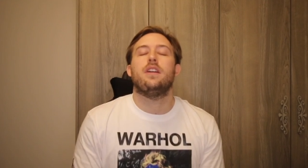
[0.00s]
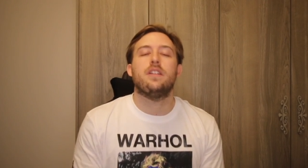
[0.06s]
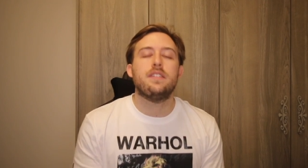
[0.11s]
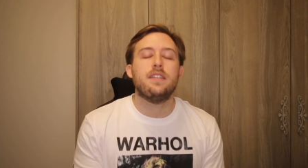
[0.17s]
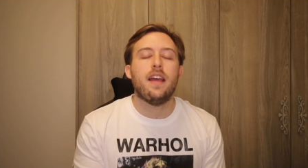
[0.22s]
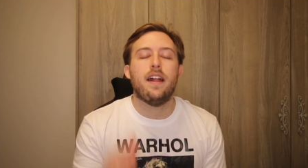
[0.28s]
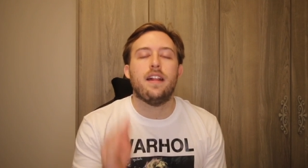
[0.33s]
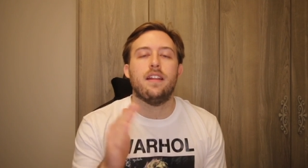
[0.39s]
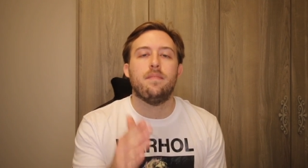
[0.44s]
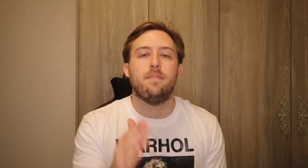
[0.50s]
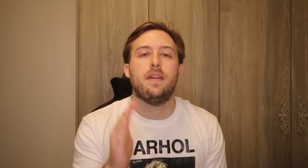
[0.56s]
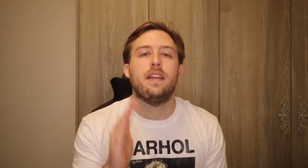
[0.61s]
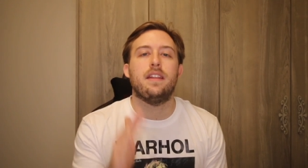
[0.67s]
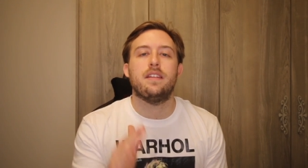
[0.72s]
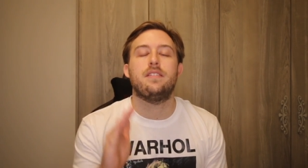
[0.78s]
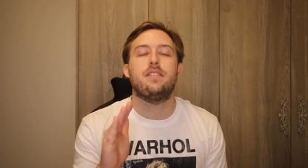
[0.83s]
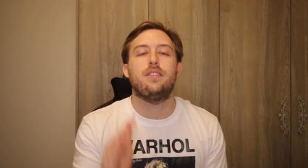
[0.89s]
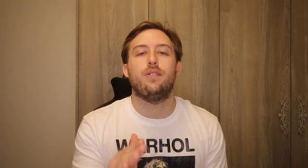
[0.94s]
You're telling me
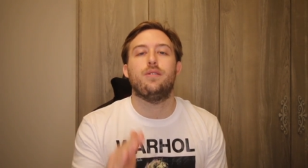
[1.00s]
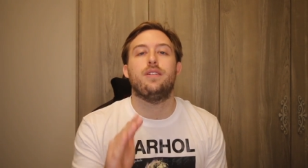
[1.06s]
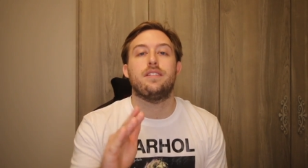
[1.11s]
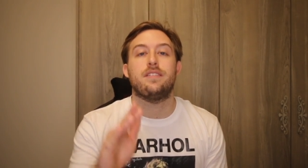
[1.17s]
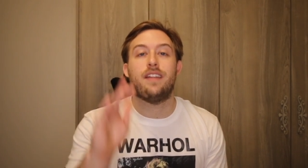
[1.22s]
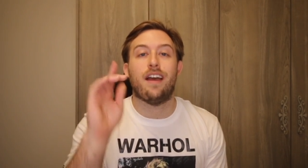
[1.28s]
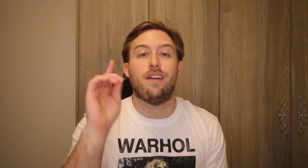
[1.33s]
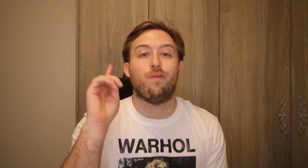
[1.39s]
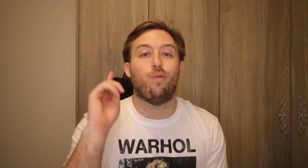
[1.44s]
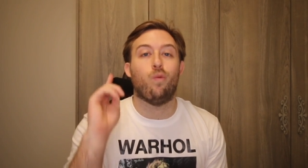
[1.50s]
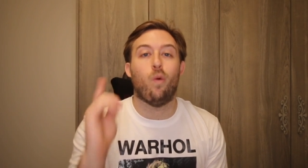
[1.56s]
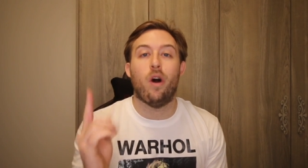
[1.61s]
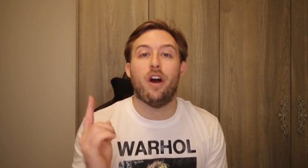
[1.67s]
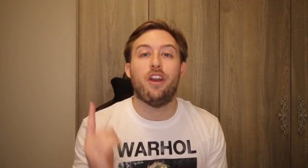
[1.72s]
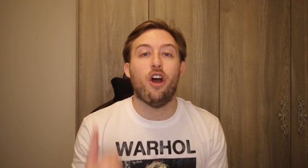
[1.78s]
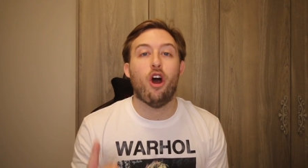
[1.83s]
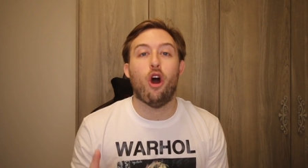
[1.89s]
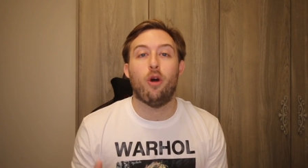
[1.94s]
this dude doesn't have
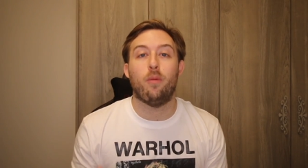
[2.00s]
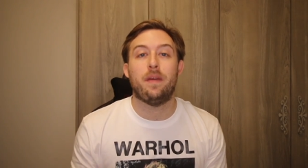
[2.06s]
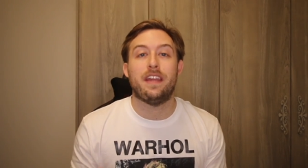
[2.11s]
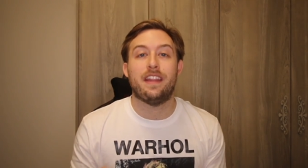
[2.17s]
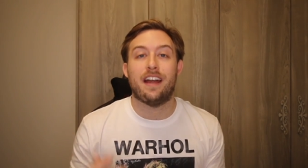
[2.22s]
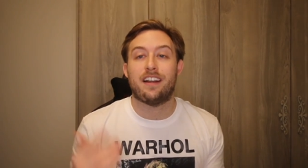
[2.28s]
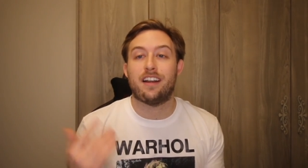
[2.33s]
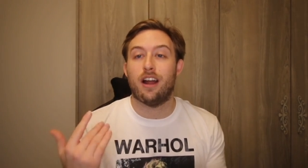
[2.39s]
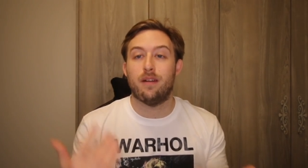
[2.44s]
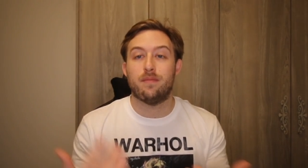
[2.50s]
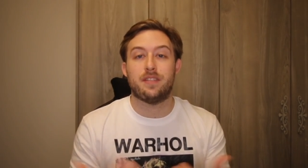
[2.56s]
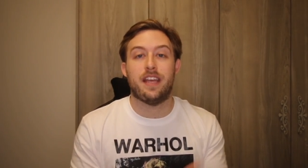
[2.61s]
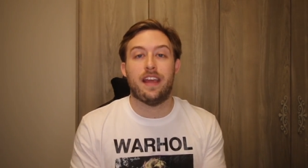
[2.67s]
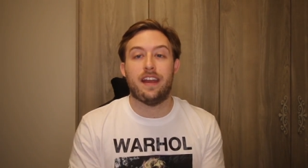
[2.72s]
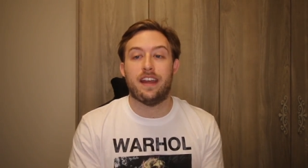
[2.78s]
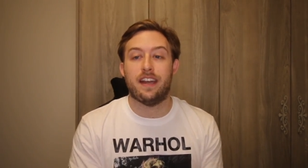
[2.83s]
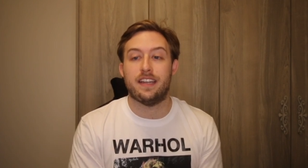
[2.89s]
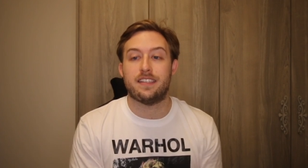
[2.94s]
one homie that comes
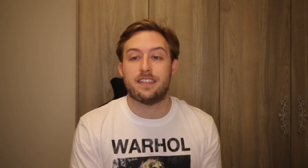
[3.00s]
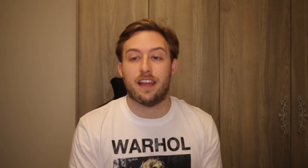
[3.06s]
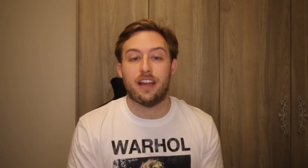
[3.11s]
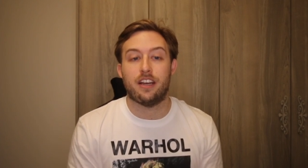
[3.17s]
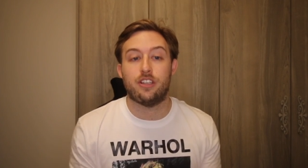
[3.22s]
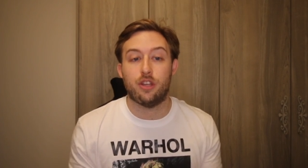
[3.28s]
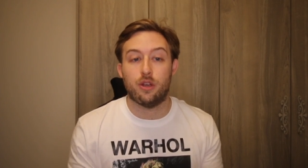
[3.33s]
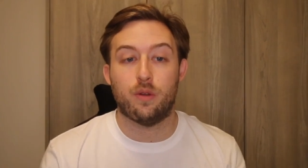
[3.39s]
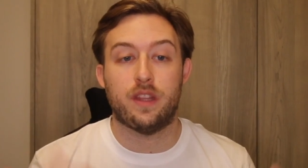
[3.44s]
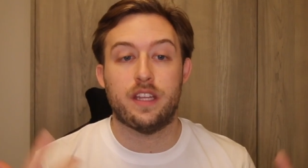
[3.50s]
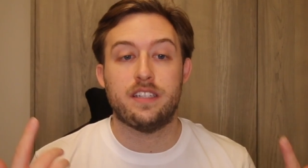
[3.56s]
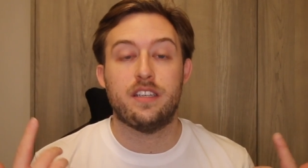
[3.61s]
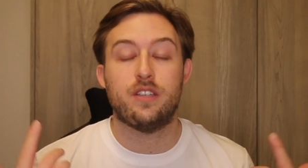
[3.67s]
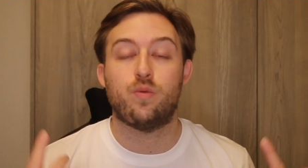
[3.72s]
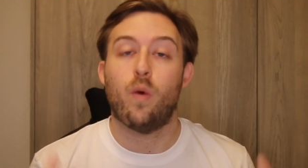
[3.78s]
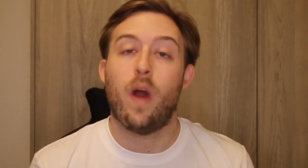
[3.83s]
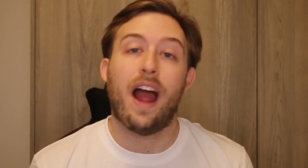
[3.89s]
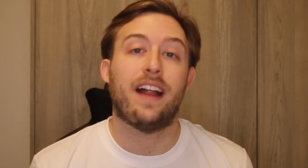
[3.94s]
in and is like, dude, this
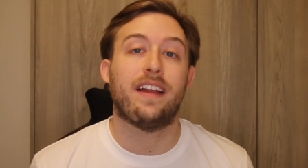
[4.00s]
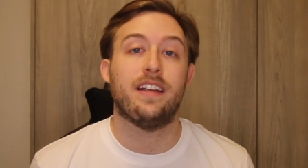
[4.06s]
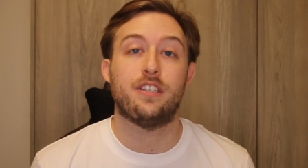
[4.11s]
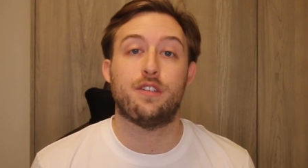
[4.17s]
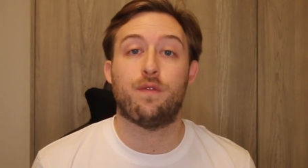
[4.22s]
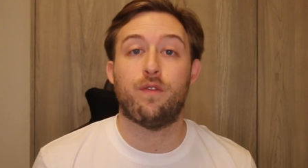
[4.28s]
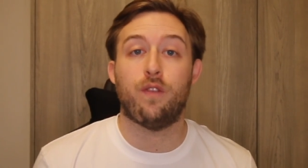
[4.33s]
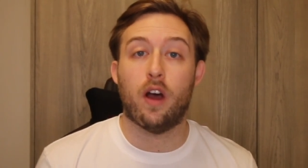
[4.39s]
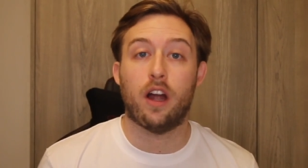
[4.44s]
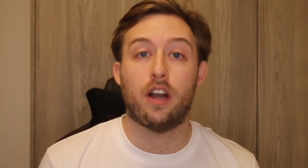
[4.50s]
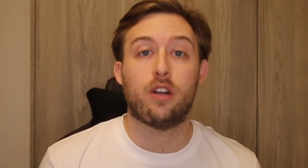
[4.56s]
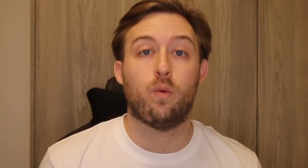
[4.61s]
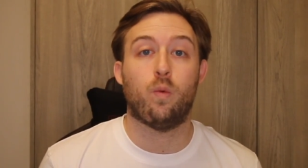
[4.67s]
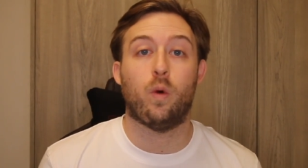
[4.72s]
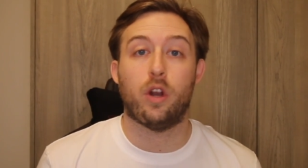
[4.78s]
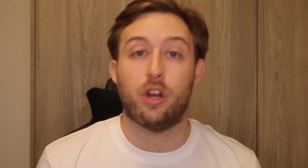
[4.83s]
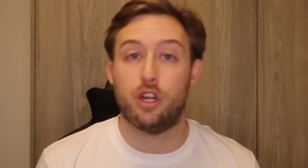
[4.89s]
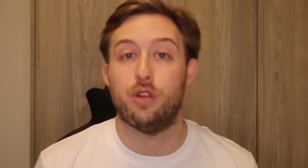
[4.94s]
is whack as
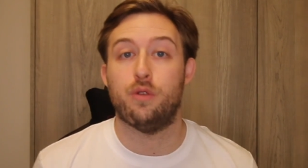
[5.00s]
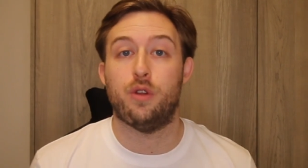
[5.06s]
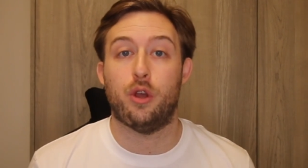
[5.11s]
what are you